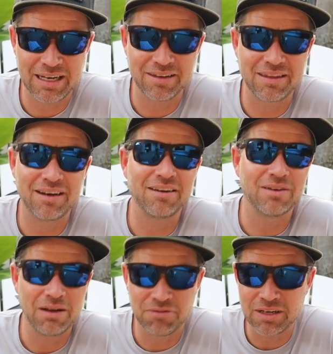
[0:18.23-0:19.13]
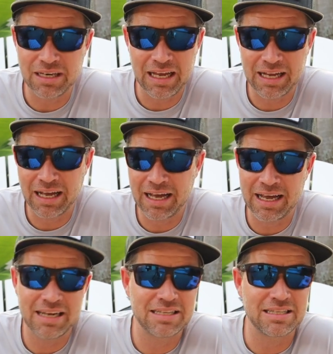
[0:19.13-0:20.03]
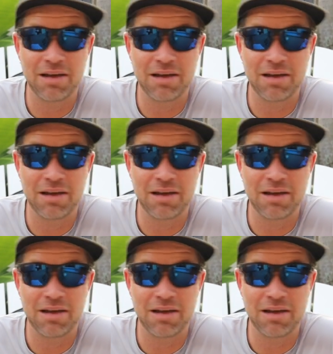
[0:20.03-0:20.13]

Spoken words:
out there, you everyday guys,